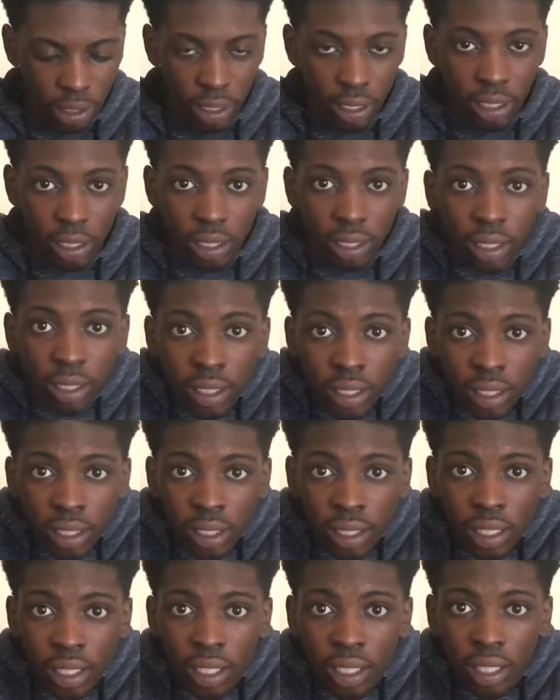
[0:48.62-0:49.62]
in.
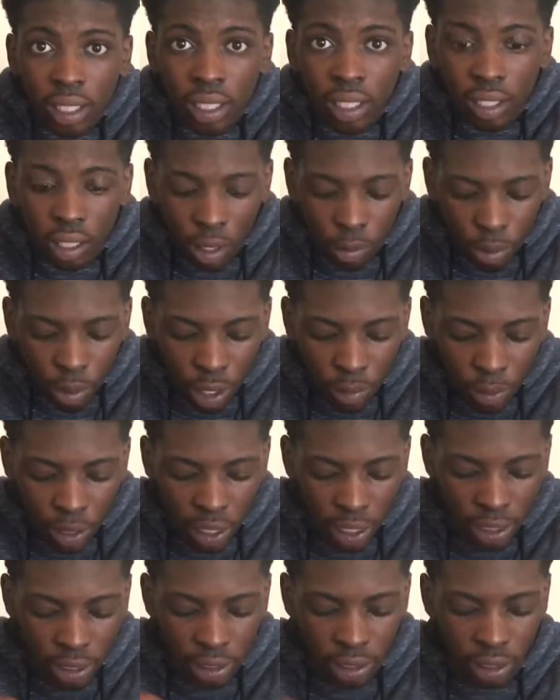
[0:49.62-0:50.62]
Y'all probably
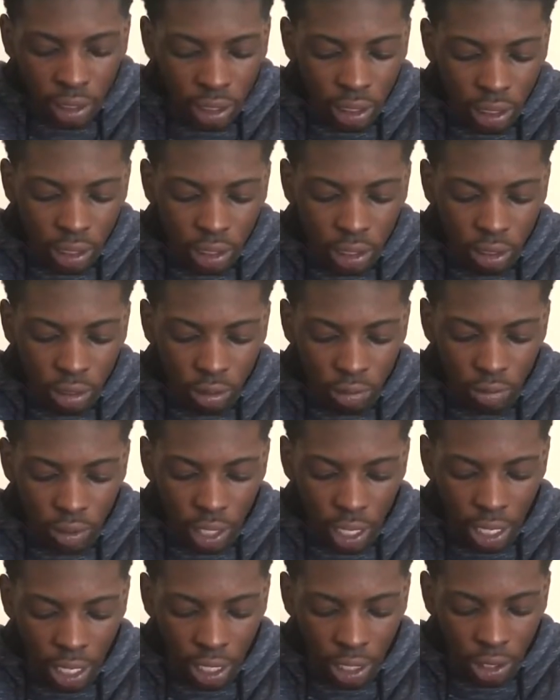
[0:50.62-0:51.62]
can't see it because of
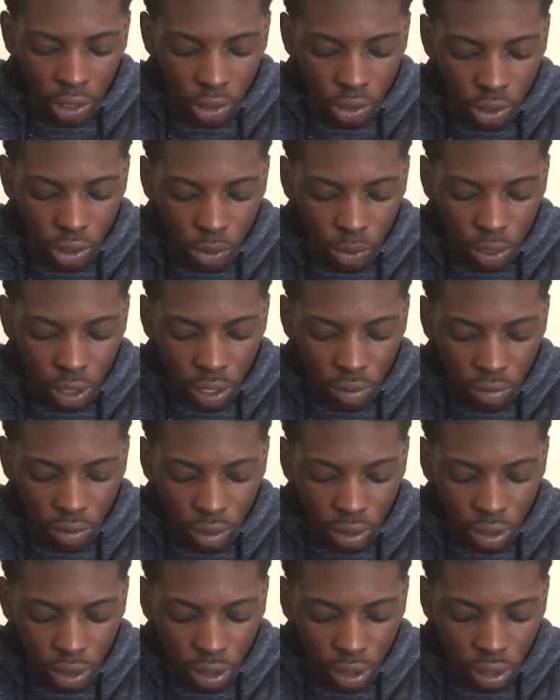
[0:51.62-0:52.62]
the angles or
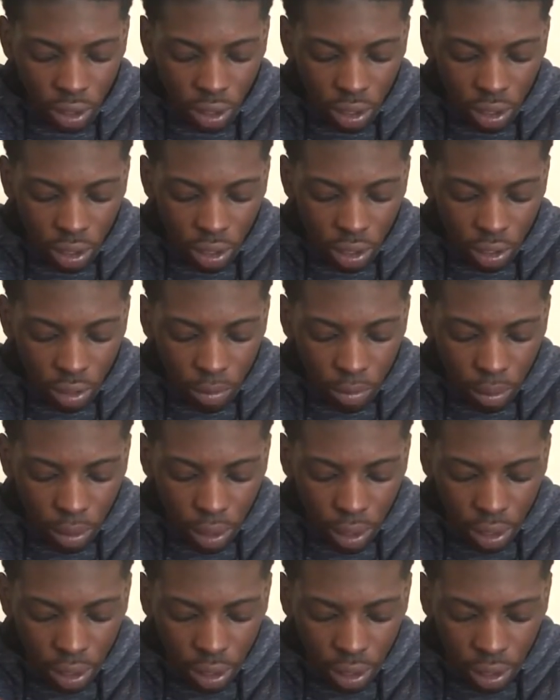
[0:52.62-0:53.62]
whatever.
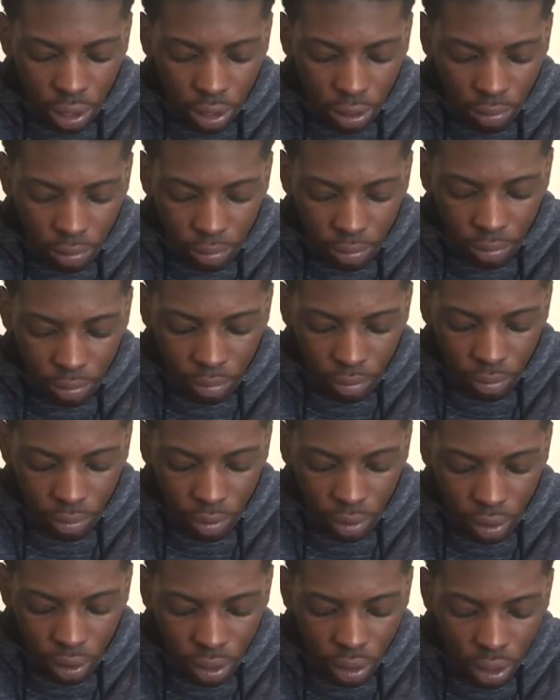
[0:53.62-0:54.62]
But, uh,
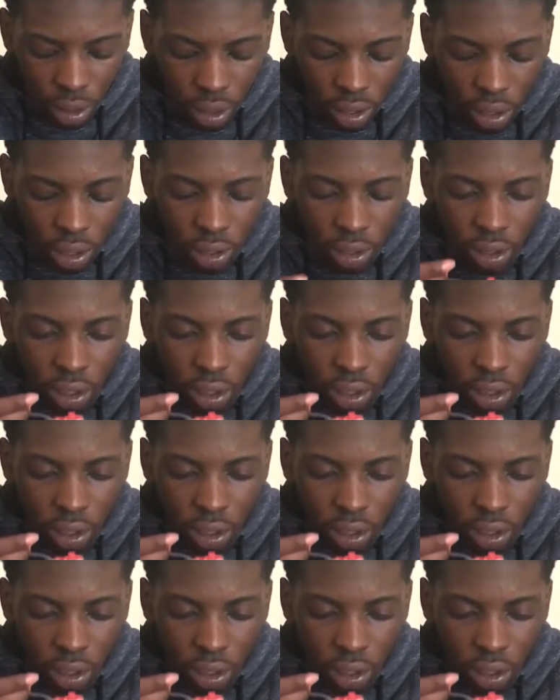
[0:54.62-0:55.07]
let's